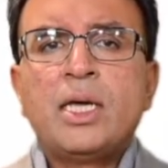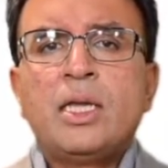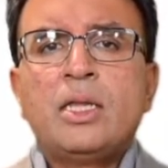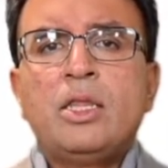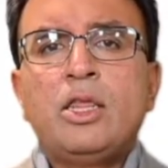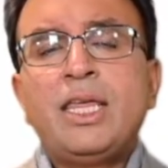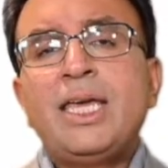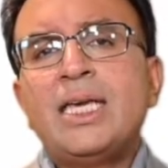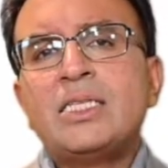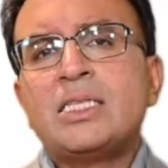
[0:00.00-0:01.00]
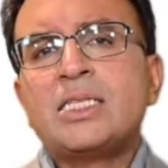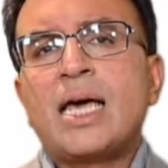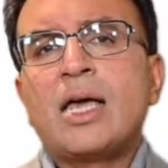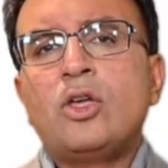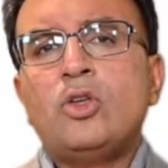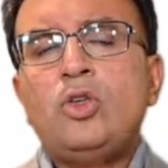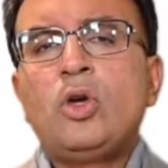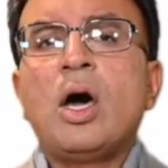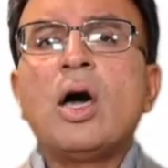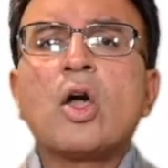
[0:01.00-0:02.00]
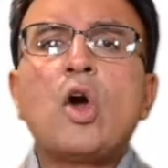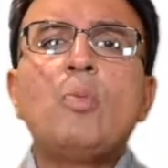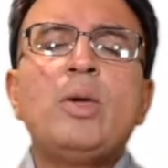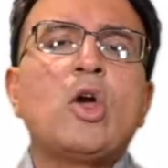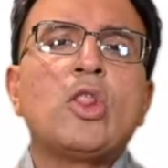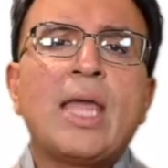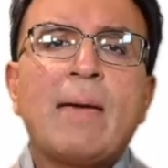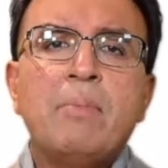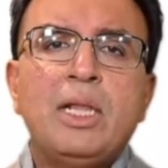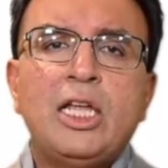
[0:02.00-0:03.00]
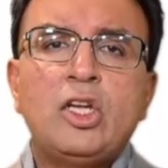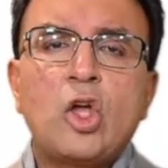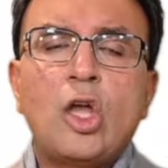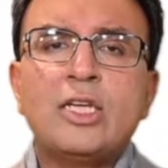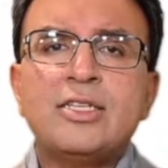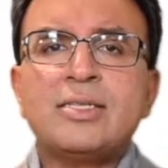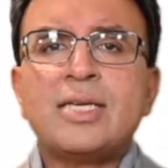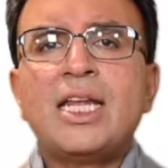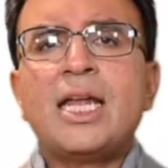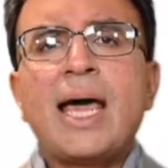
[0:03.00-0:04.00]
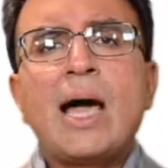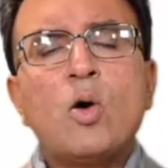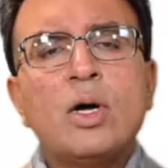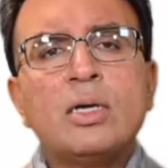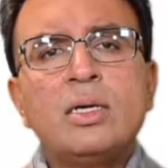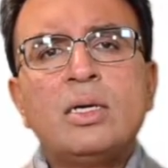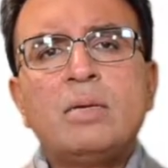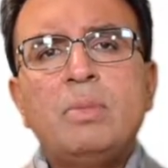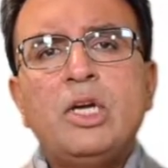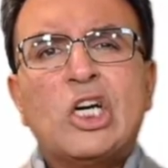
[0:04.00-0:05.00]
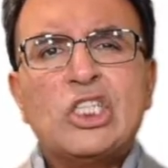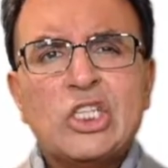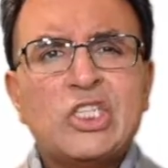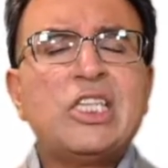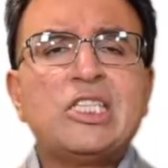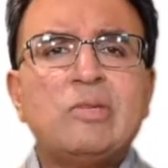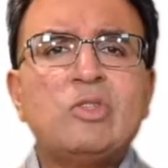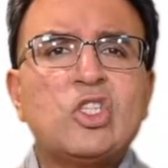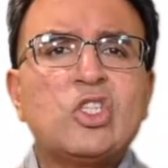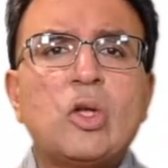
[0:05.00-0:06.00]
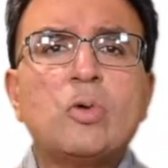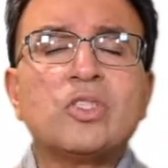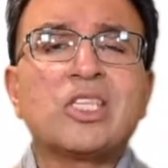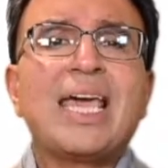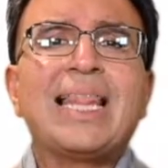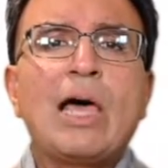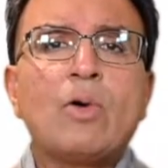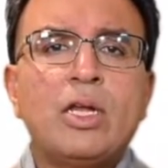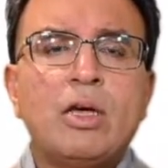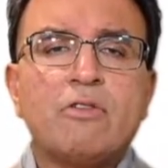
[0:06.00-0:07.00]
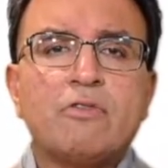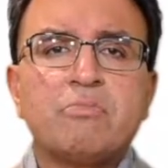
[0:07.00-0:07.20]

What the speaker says: The thing is that you can't go beyond that $1 million in an hour because your systems just don't scale out enough.